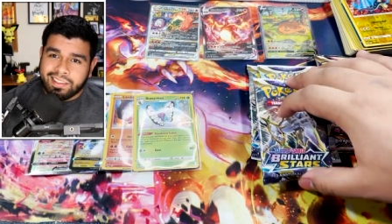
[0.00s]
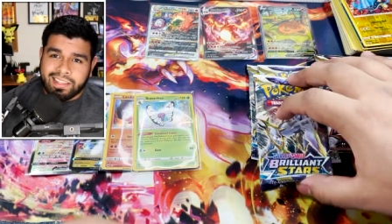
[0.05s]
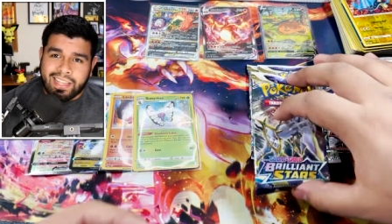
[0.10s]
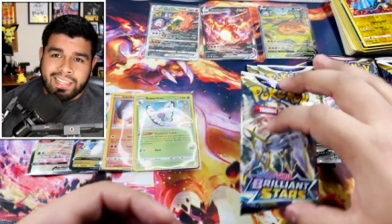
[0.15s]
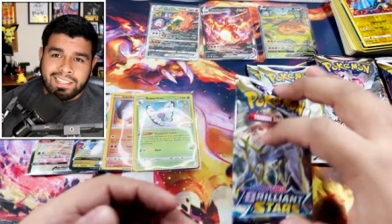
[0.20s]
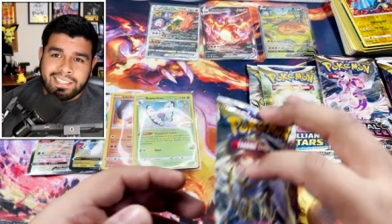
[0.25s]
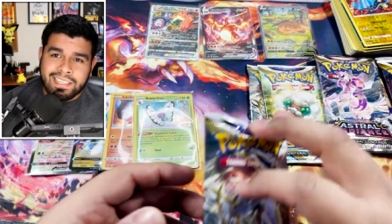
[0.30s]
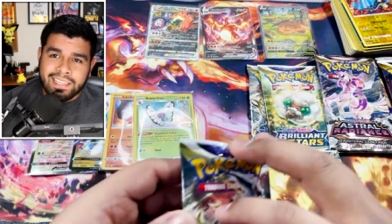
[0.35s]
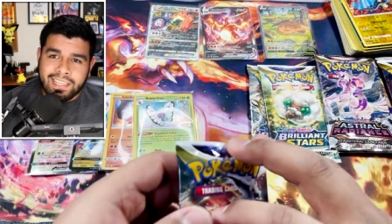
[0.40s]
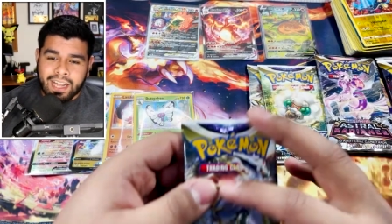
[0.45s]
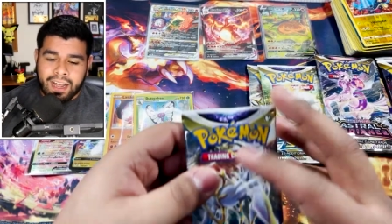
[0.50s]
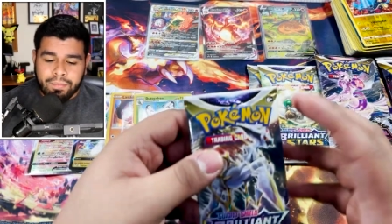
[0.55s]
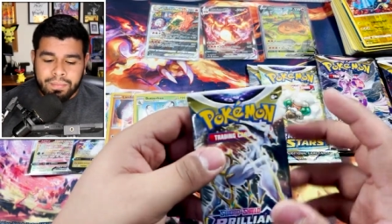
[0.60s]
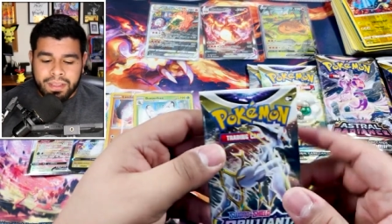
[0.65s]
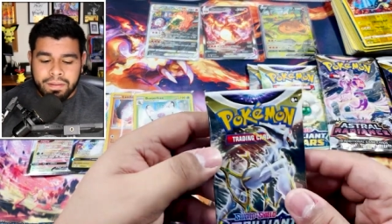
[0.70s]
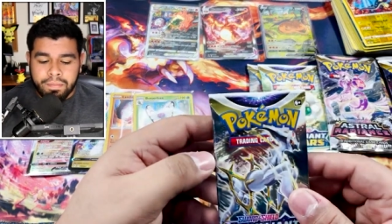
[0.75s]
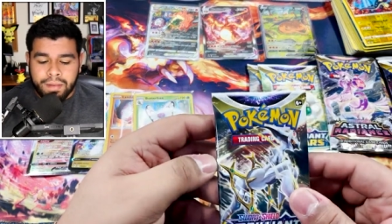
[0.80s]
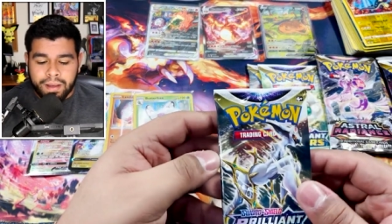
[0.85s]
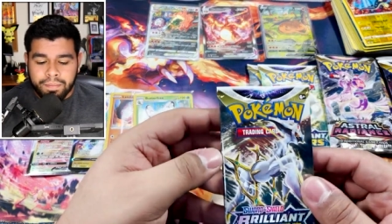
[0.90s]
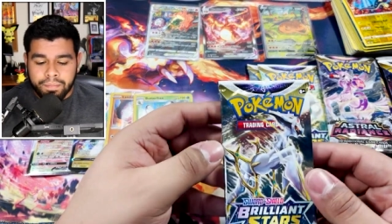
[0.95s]
That scene got
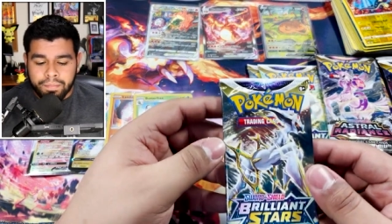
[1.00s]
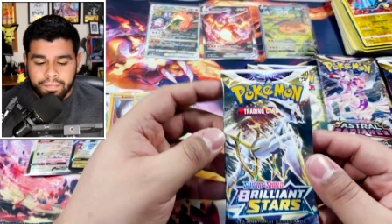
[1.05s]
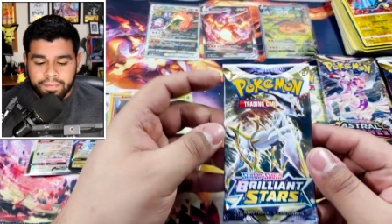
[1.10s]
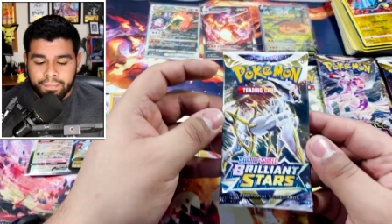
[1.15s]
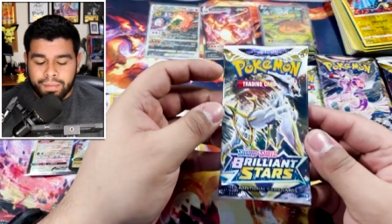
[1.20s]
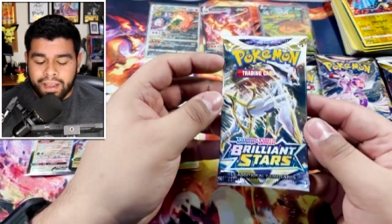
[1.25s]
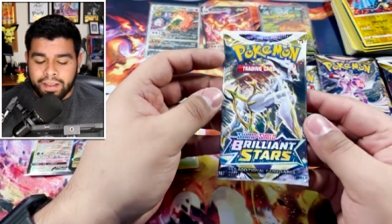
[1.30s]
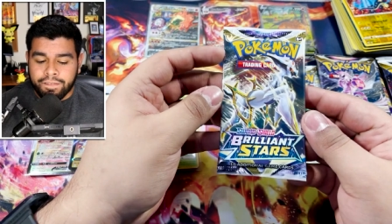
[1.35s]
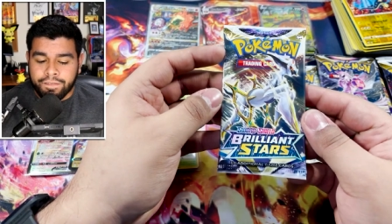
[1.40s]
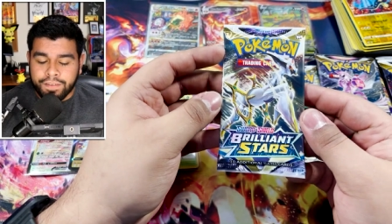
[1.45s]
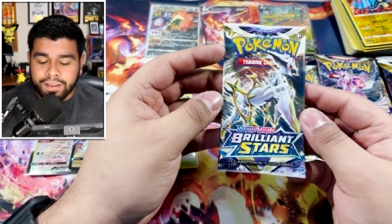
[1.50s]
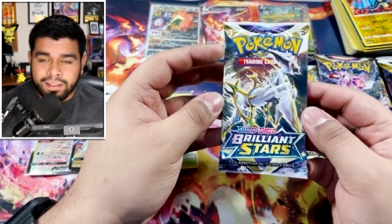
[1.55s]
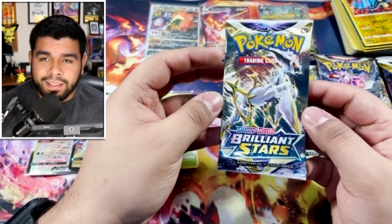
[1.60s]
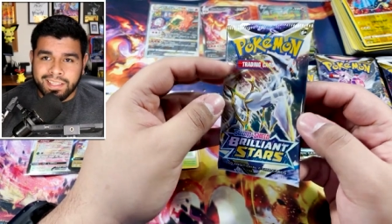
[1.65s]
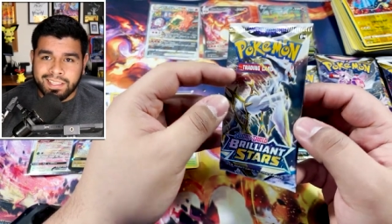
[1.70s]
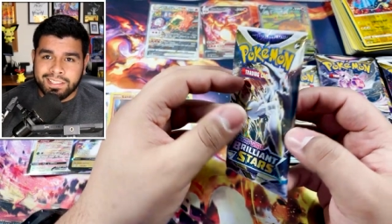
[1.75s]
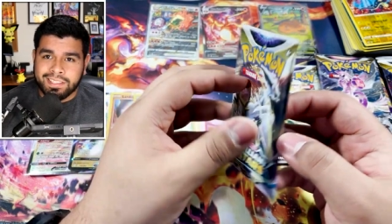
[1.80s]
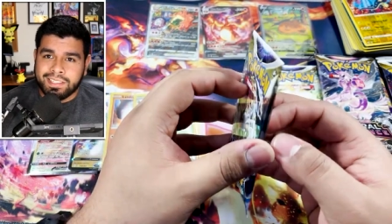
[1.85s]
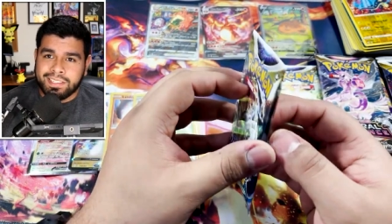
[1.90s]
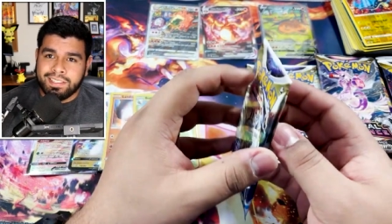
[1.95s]
me in my
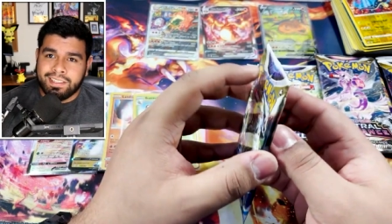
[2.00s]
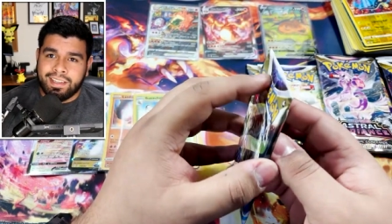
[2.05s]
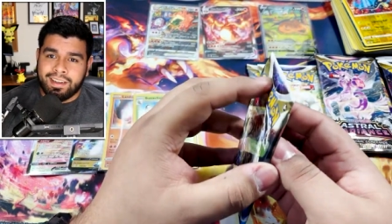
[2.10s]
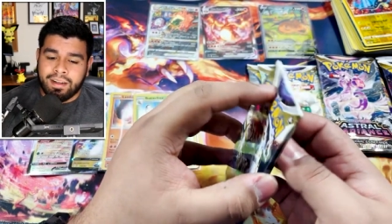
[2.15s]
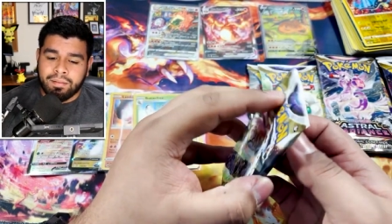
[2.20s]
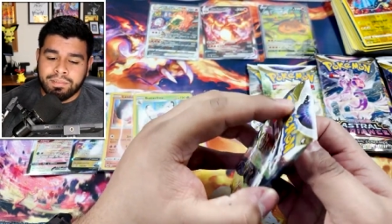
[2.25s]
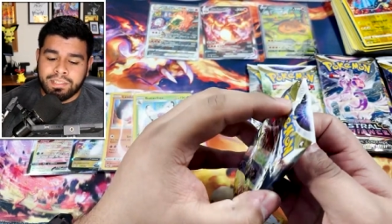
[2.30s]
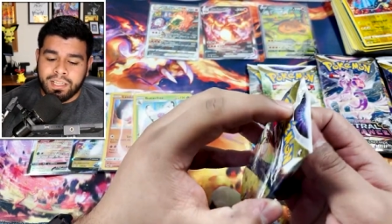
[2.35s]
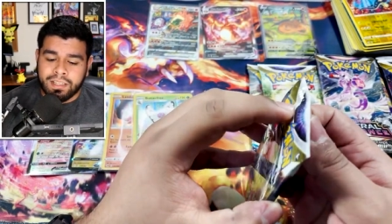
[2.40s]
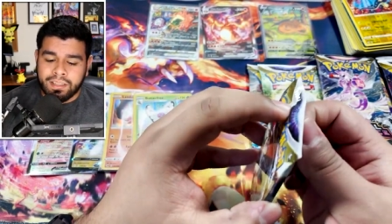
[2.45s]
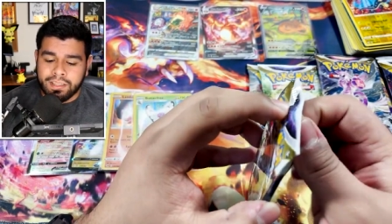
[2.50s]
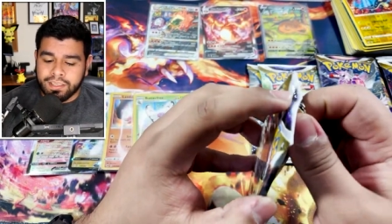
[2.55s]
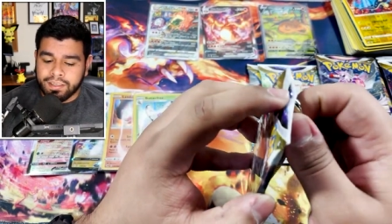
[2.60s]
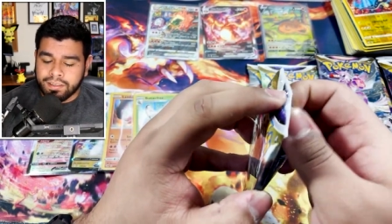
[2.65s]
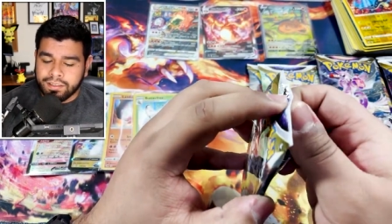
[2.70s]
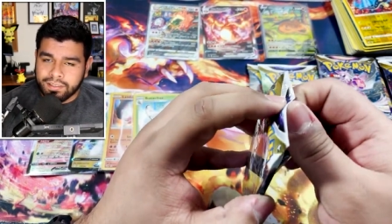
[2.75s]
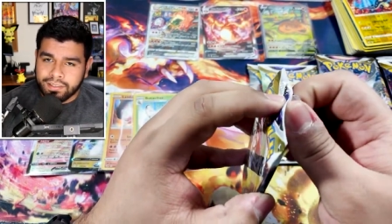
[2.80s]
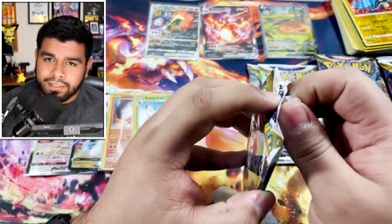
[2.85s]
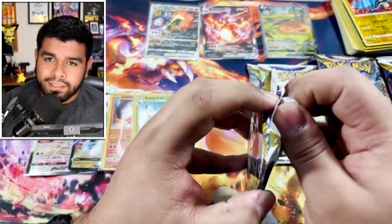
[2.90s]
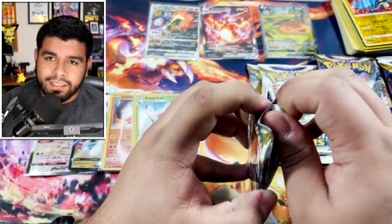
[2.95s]
feelings. Like, I'm telling you.
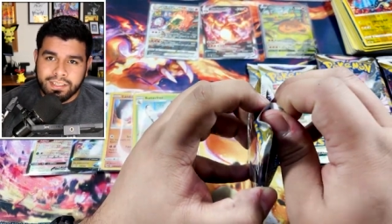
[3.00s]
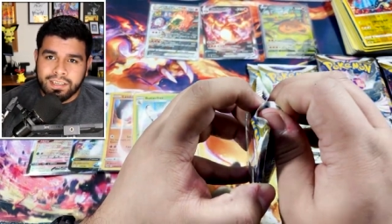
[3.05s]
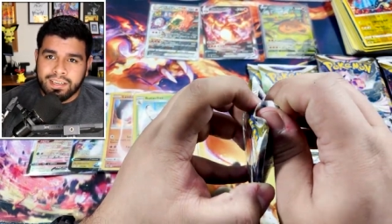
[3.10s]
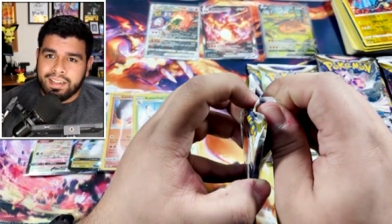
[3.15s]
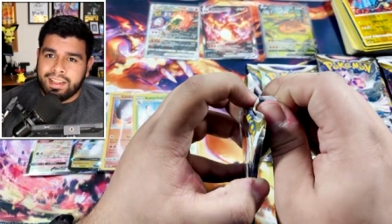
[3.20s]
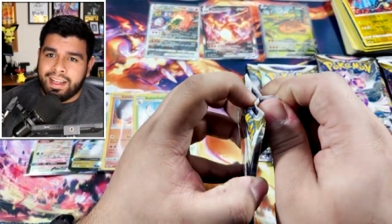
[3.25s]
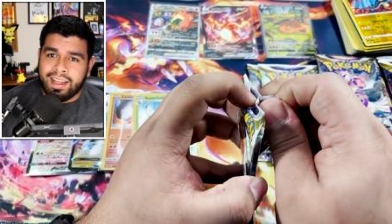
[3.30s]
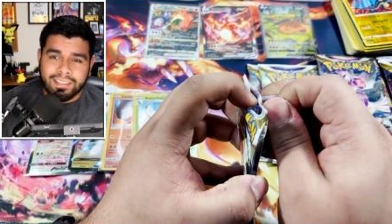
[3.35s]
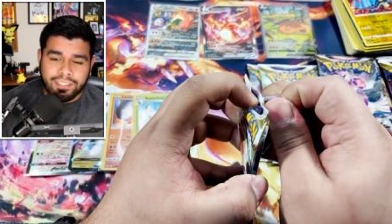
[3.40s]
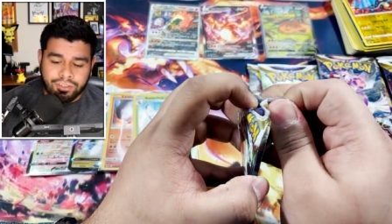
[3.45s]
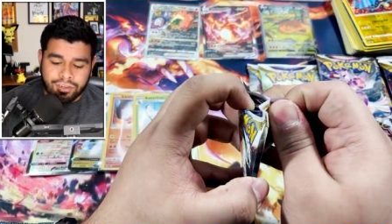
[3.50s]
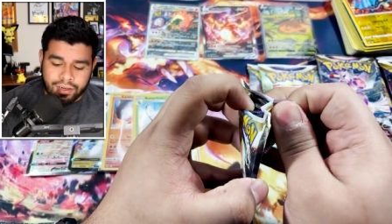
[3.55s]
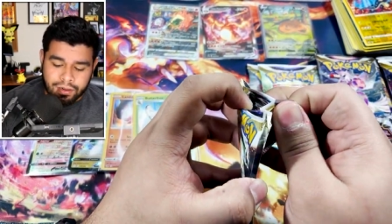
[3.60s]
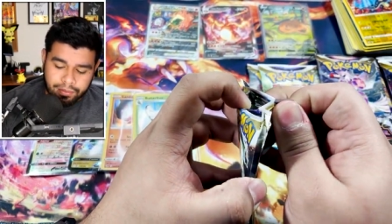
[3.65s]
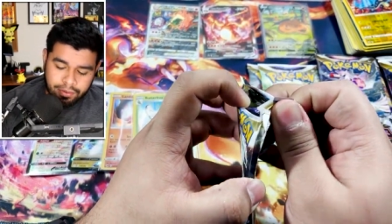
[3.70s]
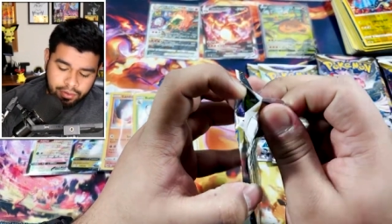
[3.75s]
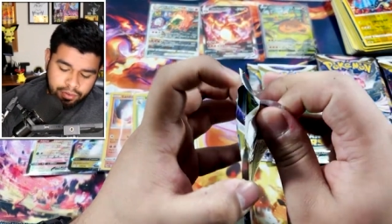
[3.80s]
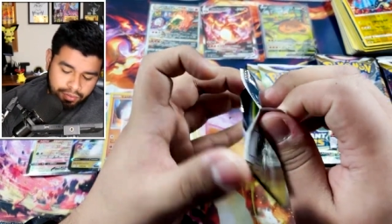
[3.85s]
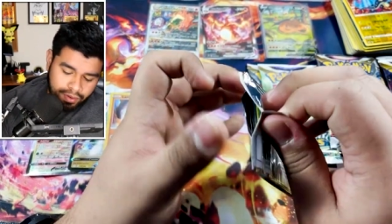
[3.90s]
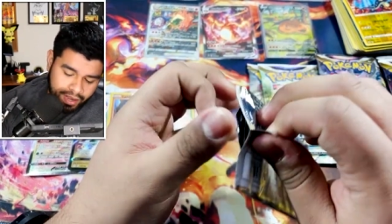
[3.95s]
I straight
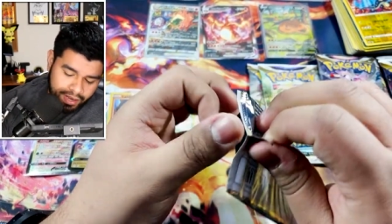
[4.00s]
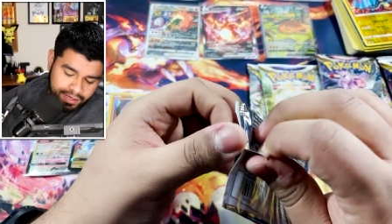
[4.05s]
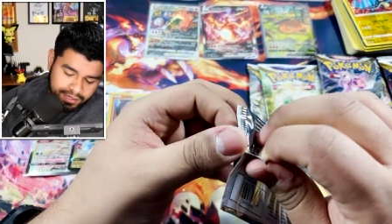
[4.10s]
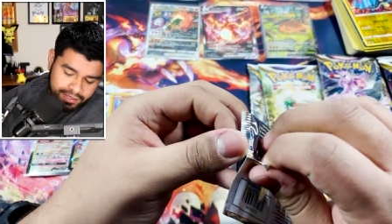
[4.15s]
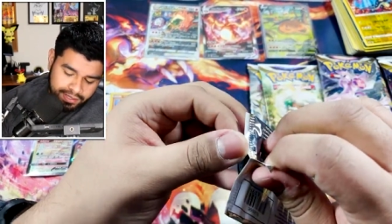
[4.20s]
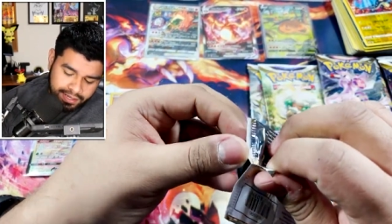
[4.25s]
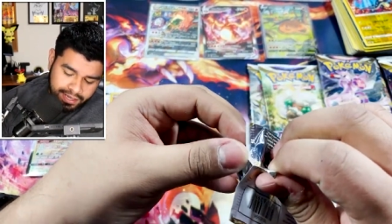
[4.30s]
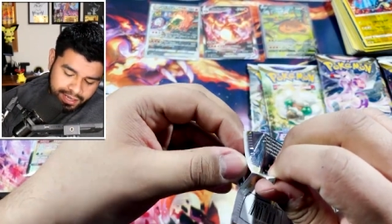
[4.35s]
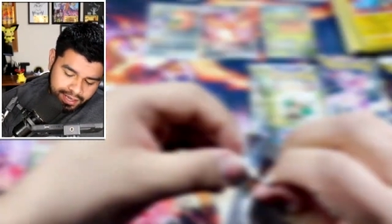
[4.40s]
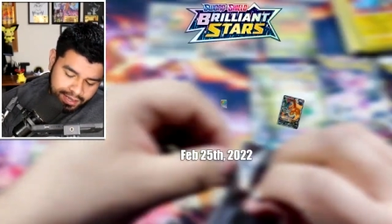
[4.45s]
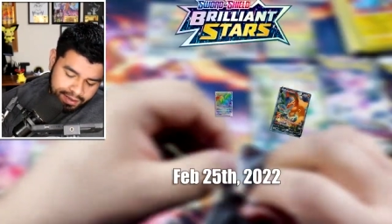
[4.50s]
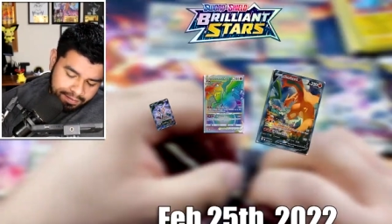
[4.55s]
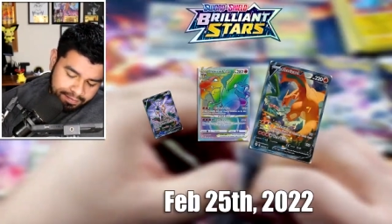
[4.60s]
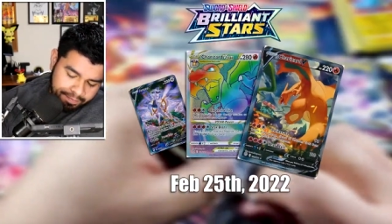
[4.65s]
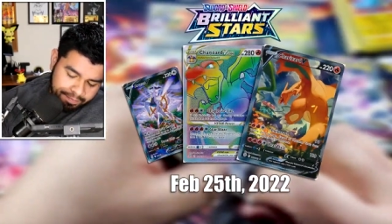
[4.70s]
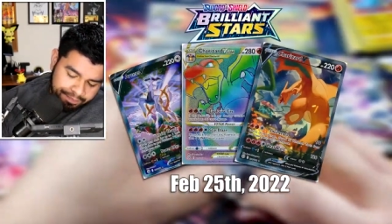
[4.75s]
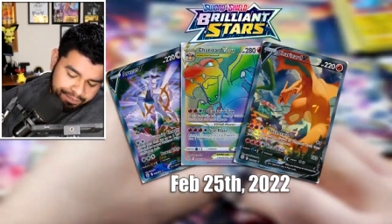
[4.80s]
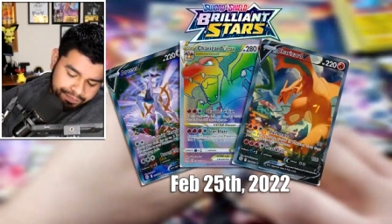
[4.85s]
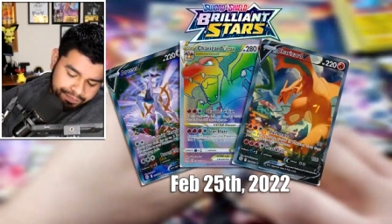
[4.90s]
up cried as a kid.